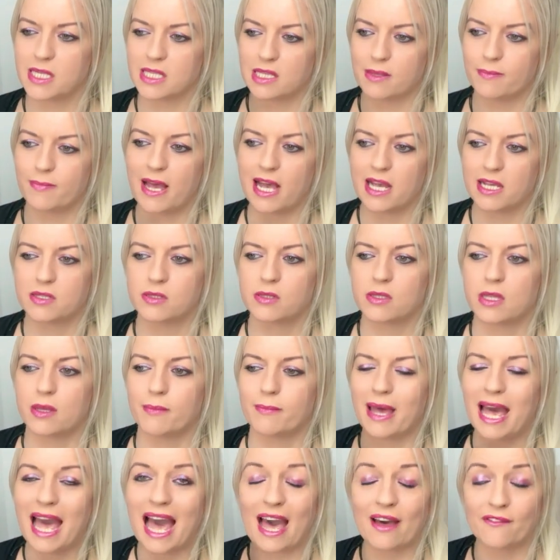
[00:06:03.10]
in the past with them
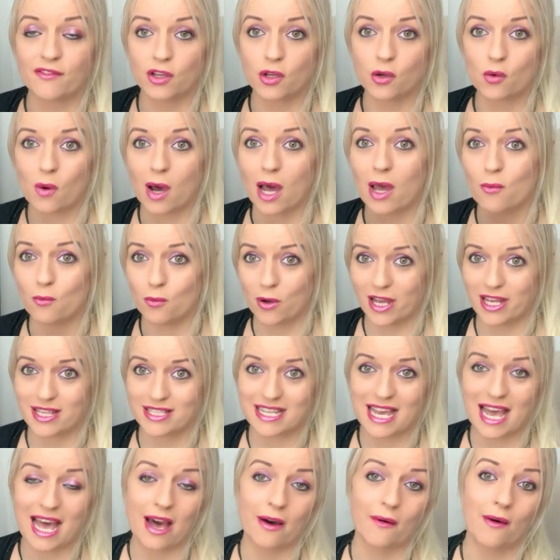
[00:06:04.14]
haven't quite worked
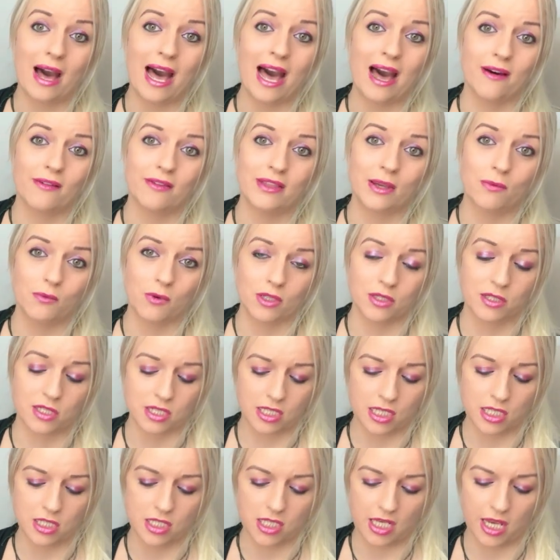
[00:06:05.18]
out how they wanted
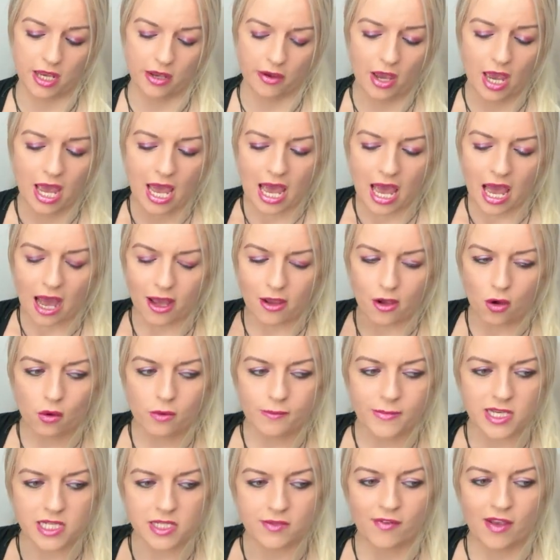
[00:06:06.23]
it to. I
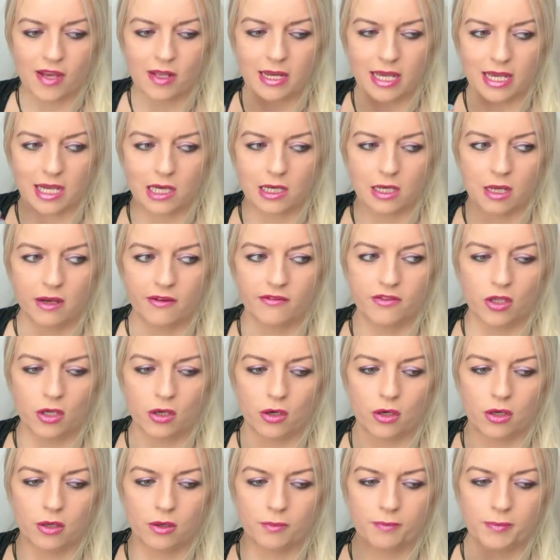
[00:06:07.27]
almost feel like a lot of
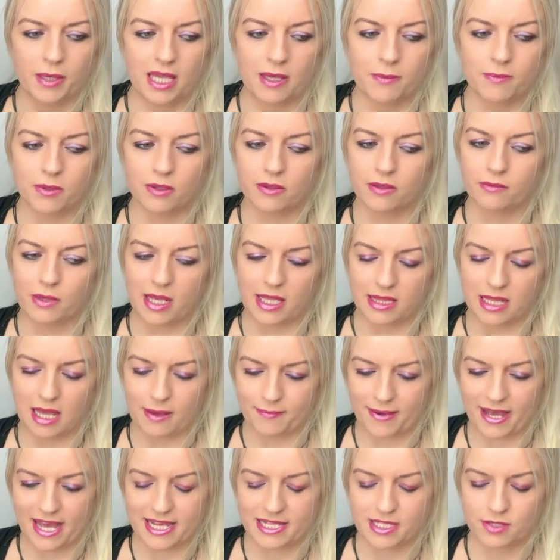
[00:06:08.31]
your people in their
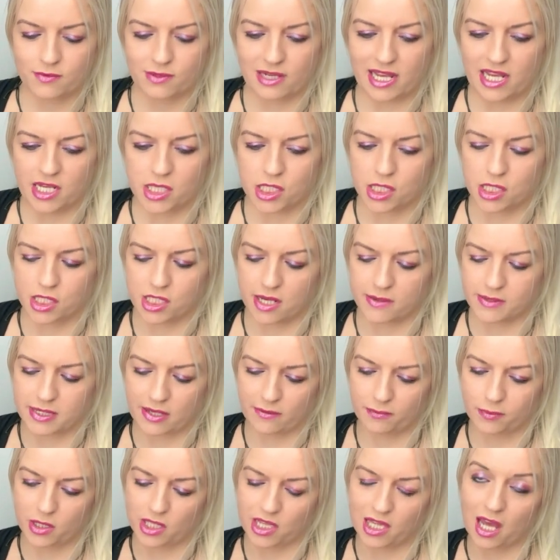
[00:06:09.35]
past relationships
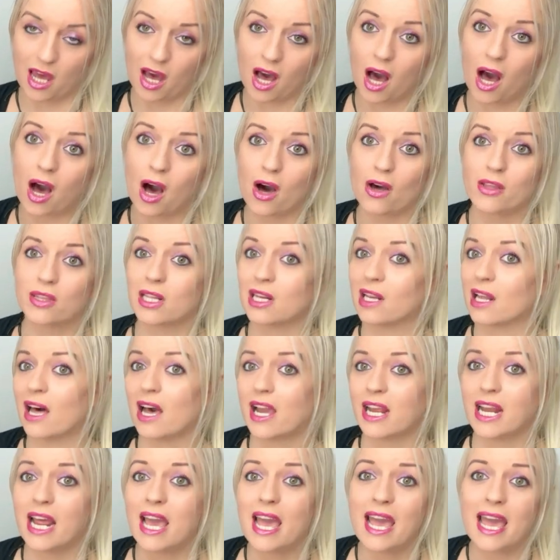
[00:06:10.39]
have put their heart on the
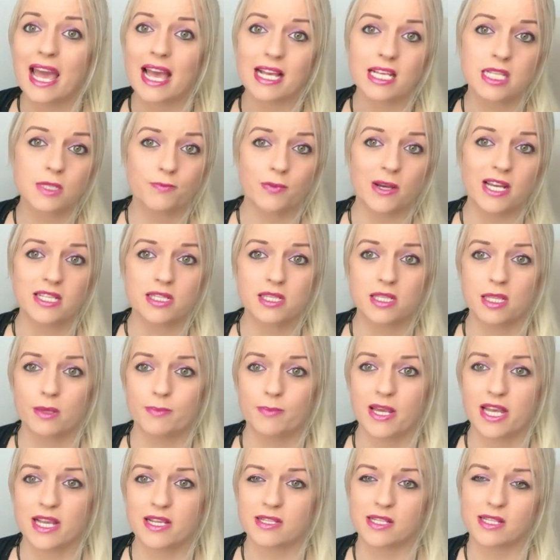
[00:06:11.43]
line, expressed to the
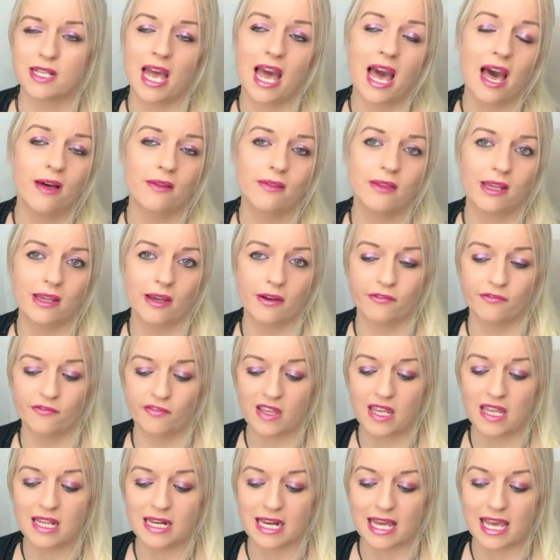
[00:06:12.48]
person how they are
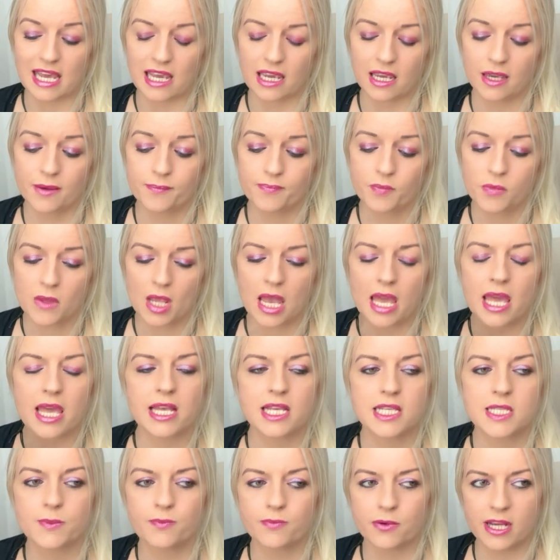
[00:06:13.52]
feeling,
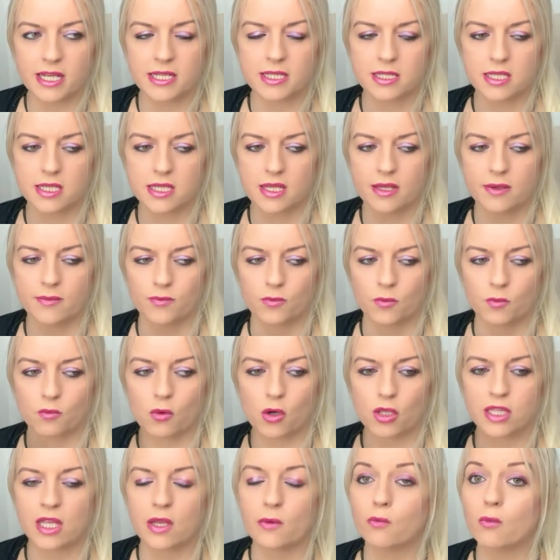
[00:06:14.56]
expressed to them
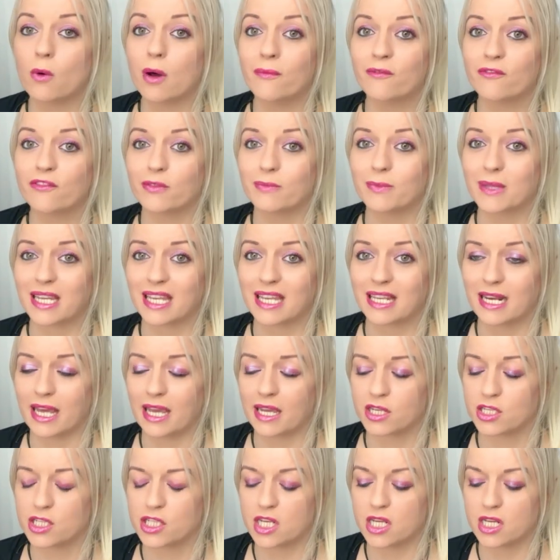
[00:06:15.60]
what they want from the
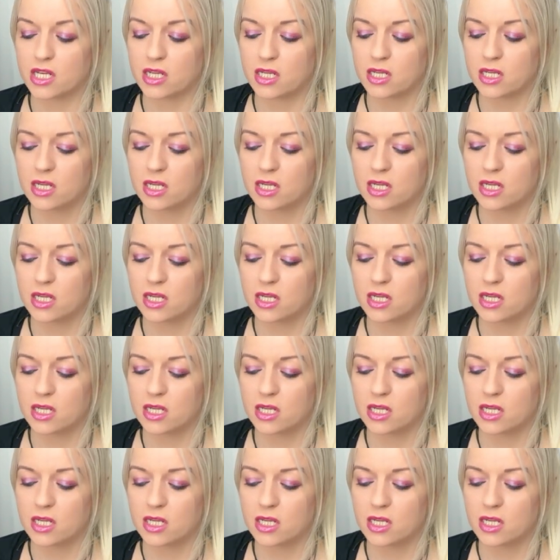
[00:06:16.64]
connection,